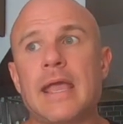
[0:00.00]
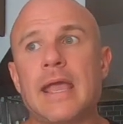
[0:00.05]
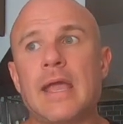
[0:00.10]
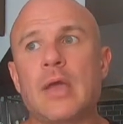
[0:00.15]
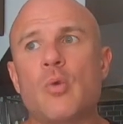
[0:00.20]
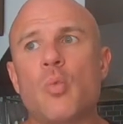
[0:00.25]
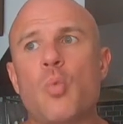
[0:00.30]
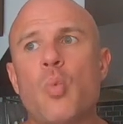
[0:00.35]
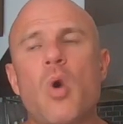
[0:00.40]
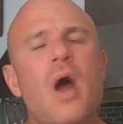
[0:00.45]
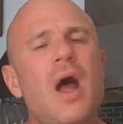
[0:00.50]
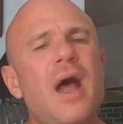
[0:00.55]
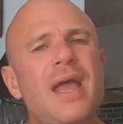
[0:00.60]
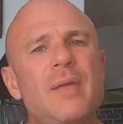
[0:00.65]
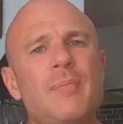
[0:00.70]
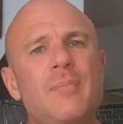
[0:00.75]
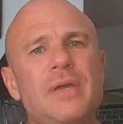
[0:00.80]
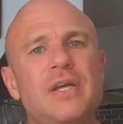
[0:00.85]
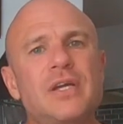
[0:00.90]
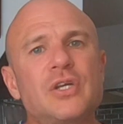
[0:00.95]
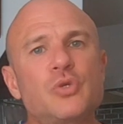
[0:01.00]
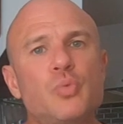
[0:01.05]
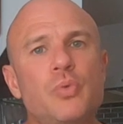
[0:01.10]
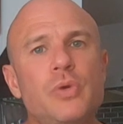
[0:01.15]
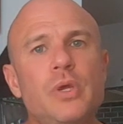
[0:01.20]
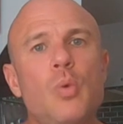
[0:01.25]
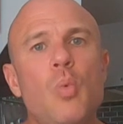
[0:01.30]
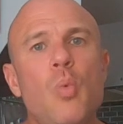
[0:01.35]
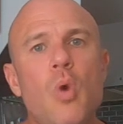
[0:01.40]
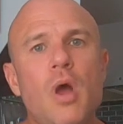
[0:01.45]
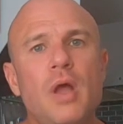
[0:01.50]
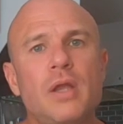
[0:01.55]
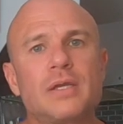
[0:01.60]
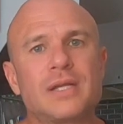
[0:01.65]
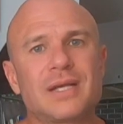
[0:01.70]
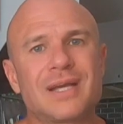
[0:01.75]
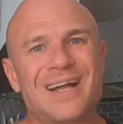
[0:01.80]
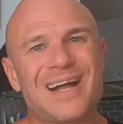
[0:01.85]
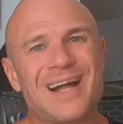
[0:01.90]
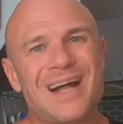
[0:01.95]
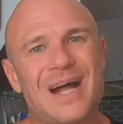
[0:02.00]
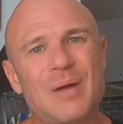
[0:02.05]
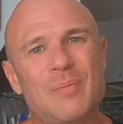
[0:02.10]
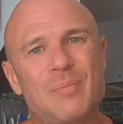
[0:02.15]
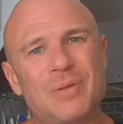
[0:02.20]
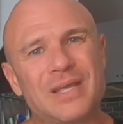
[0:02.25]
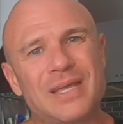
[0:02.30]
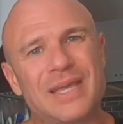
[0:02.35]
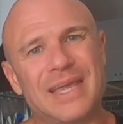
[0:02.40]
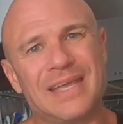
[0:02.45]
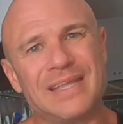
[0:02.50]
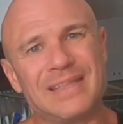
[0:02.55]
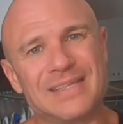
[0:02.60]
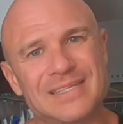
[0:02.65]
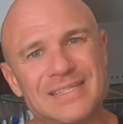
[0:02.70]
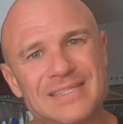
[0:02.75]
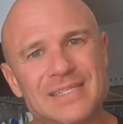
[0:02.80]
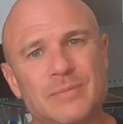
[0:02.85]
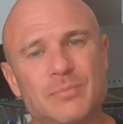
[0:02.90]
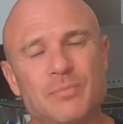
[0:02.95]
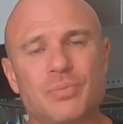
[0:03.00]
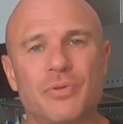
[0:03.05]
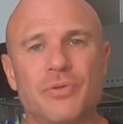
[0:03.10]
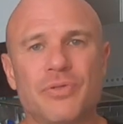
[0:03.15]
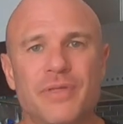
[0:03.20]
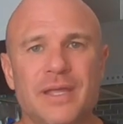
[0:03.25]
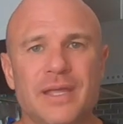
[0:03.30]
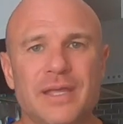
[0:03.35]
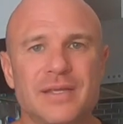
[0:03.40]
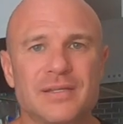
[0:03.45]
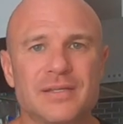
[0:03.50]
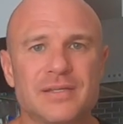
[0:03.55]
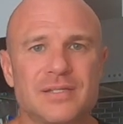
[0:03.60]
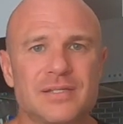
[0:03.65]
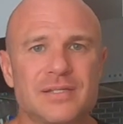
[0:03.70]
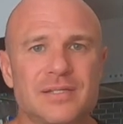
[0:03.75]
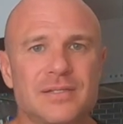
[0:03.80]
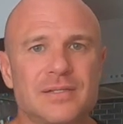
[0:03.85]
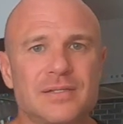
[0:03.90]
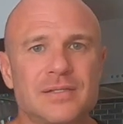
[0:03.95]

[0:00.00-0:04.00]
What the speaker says: And why? Because we want to complicate the simple things.